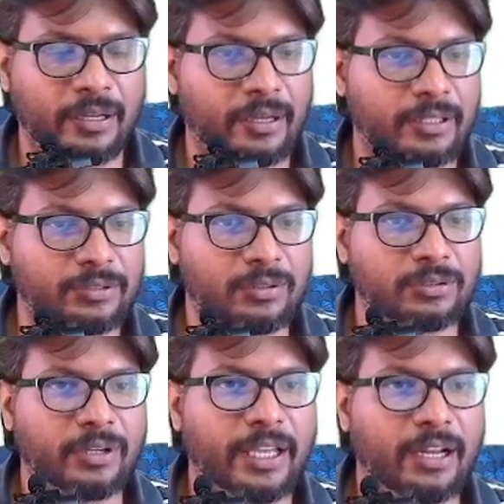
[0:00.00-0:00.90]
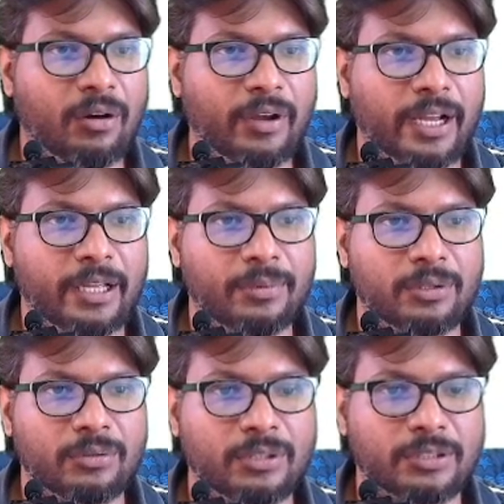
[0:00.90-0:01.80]
this one. So here how can I able
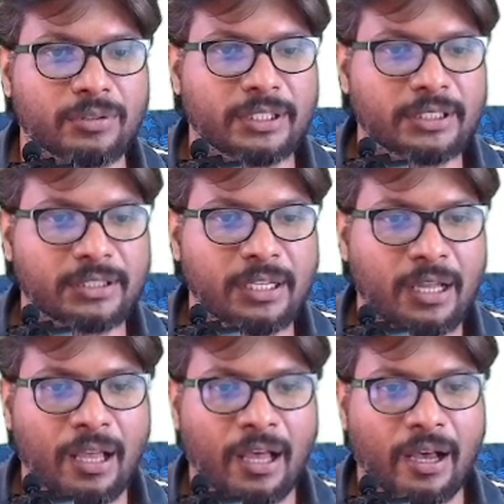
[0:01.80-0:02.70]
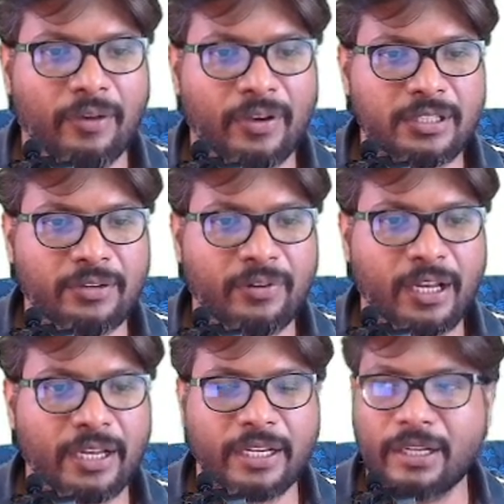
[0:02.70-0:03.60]
to do this one is, first of all
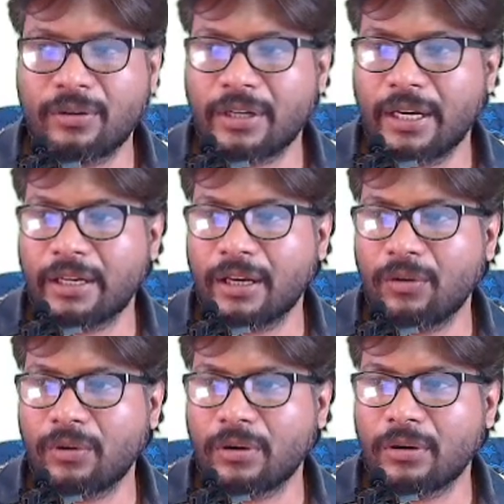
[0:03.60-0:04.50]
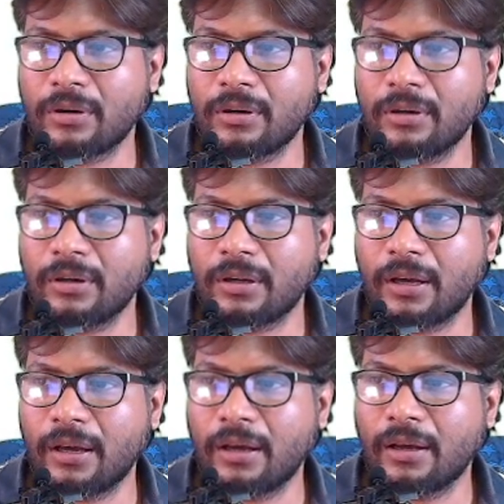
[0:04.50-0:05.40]
I need to create a one
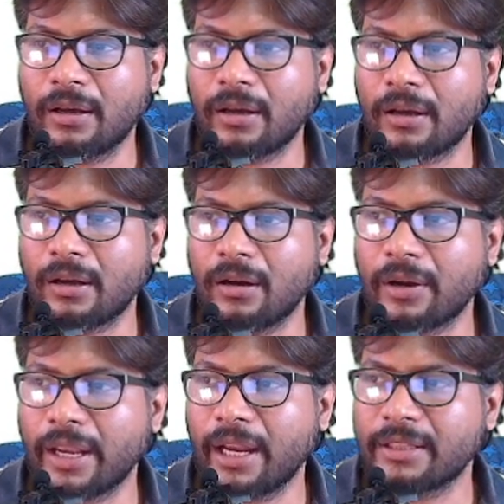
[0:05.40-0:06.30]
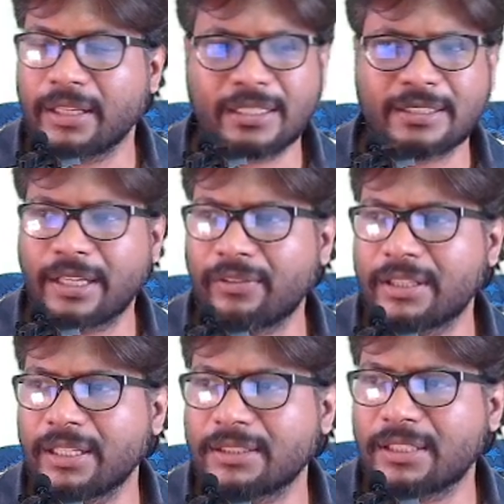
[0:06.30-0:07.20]
okay, I think it's
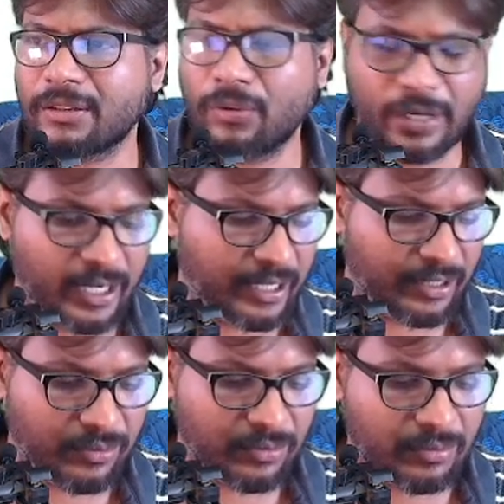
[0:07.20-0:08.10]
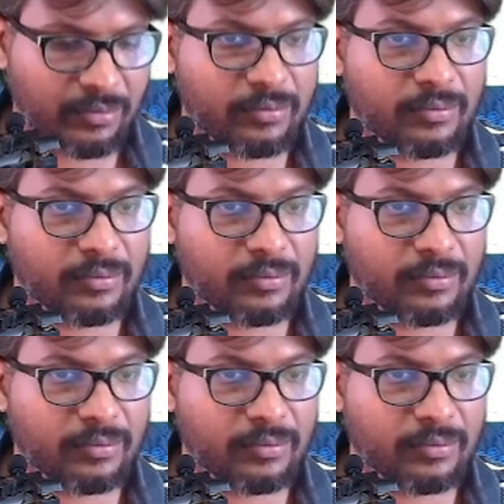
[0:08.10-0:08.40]
everything is there, only I need to